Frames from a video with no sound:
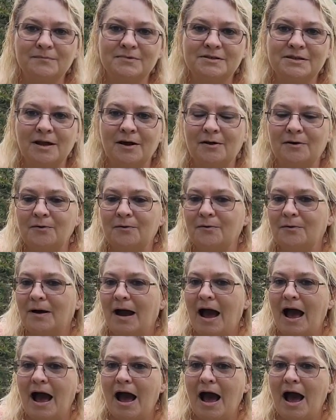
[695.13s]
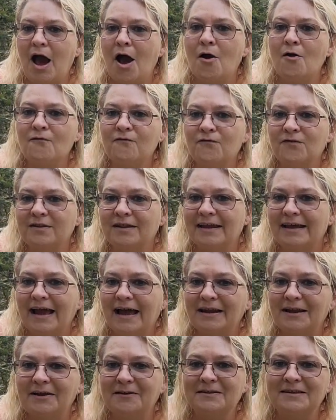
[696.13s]
So
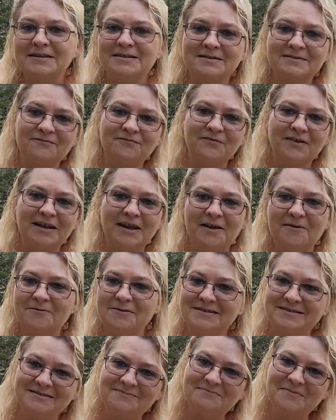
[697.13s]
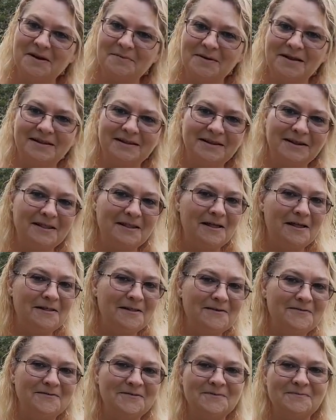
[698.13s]
hopefully, I know this video was maybe a little
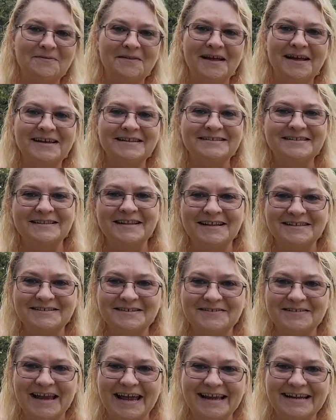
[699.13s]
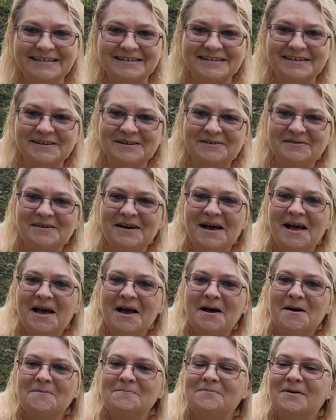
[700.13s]
all over the place, and that's okay too,
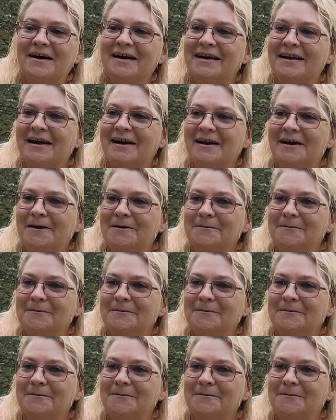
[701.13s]
but